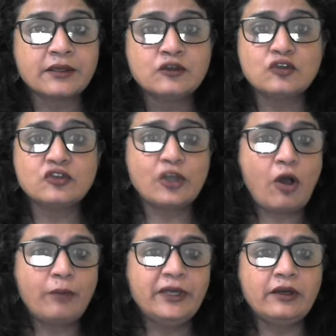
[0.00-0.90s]
So
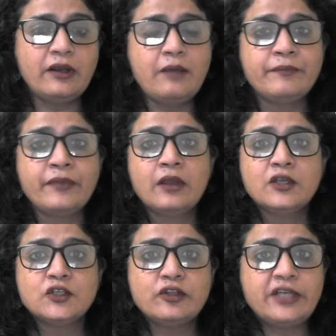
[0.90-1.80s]
Jacobin club,
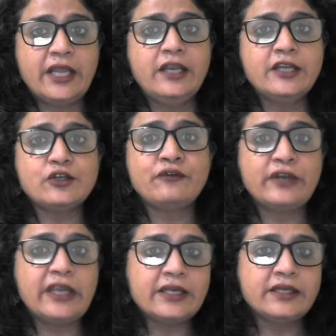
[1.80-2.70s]
so the tenet of
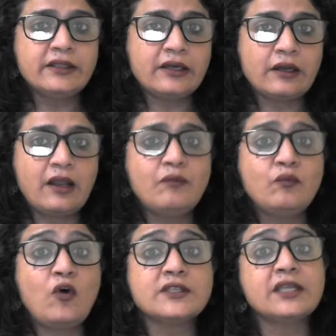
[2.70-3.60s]
creating the club
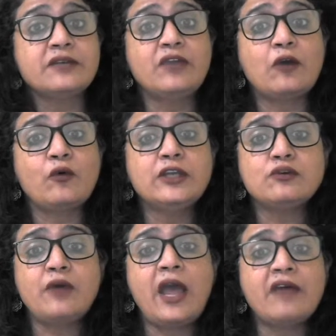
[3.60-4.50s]
was that we are going
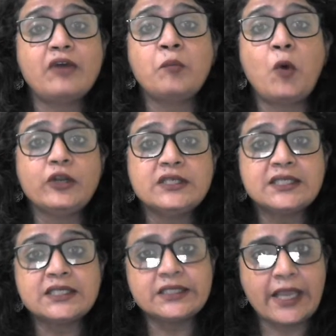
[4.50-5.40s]
to have a modern
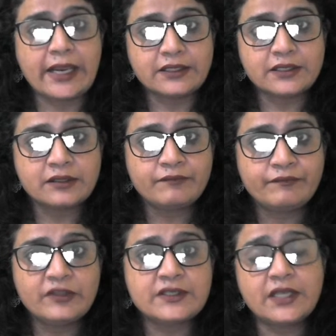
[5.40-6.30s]
state.
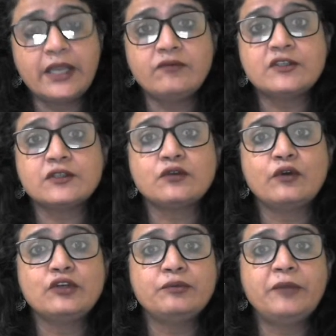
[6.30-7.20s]
The state which is
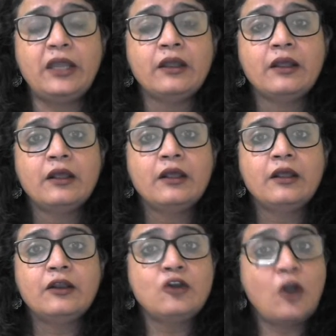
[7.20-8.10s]
going to be
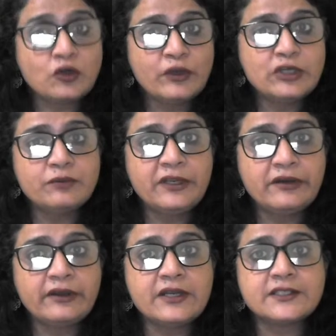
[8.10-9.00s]
not going to be
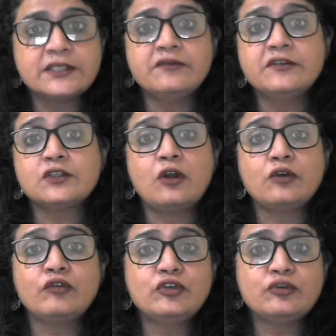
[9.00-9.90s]
regressive, is not
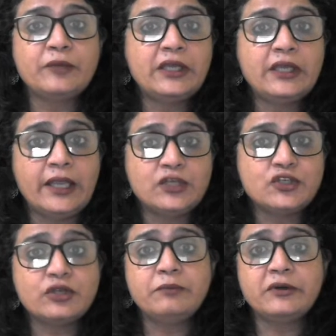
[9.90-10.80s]
going to be
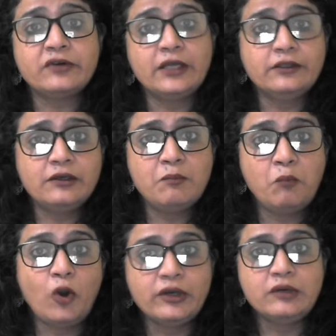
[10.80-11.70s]
ancient, but rather
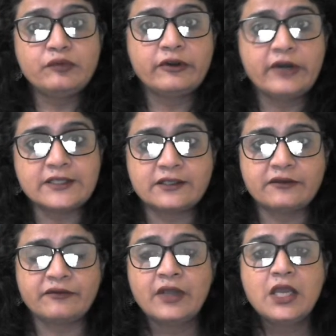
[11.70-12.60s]
modern,
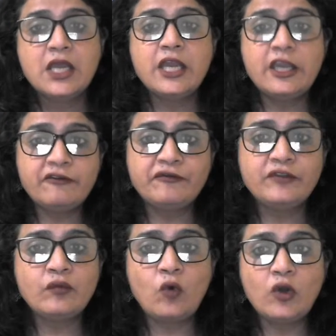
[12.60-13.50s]
progressive. If
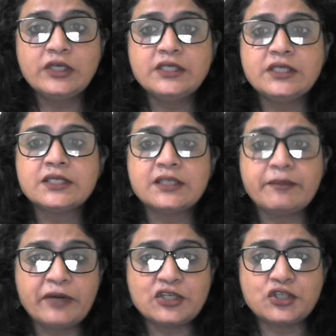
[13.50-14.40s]
the violent
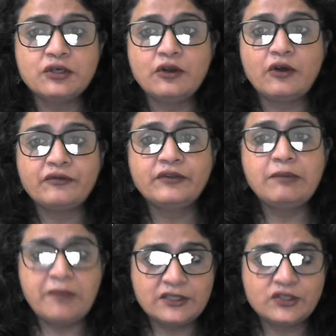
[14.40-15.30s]
suppression of the
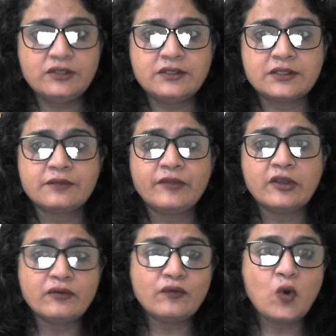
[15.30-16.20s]
peasants'
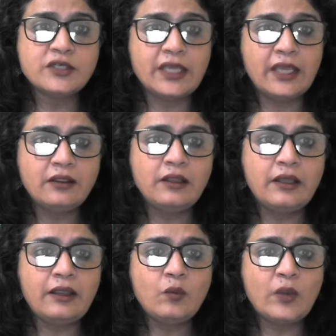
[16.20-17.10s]
revolt in
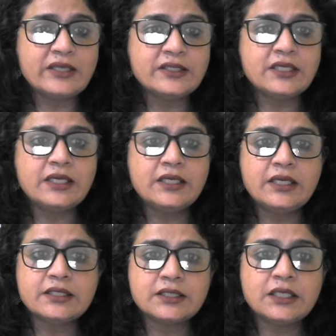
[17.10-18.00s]
the Vendee
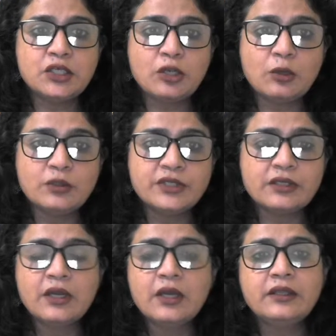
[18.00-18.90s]
is
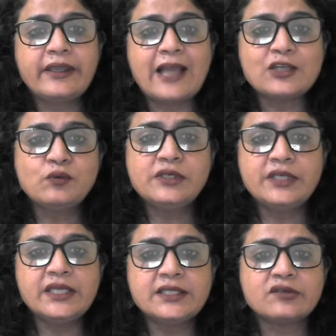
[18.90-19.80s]
included, the
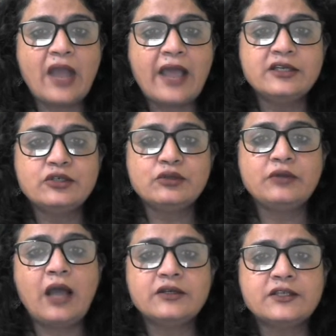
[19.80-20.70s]
casualties ran into
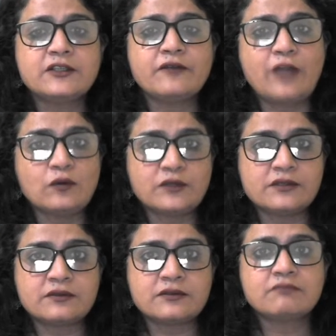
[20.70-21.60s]
the hundreds of
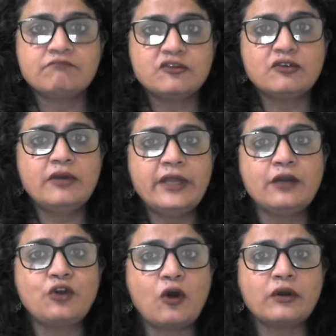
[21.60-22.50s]
thousands. So
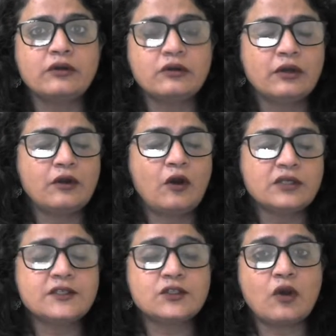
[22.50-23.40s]
here
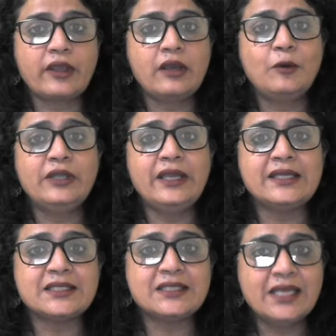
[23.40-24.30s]
author is talking about the
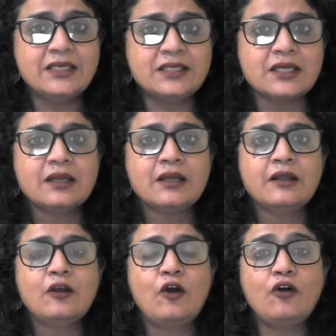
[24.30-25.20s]
extent
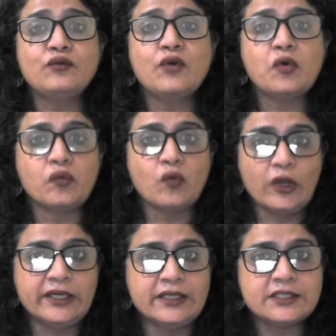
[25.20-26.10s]
of
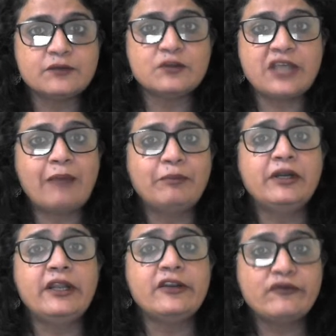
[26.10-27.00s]
violence which
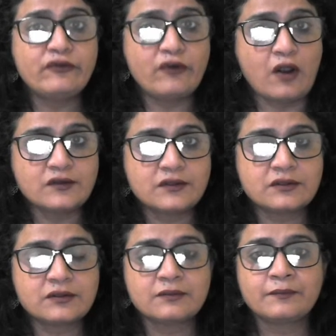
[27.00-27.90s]
happened in
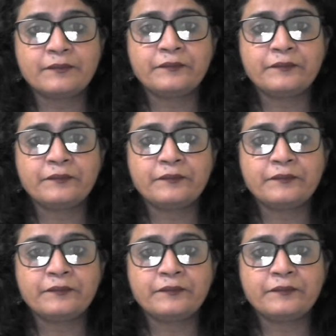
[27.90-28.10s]
France.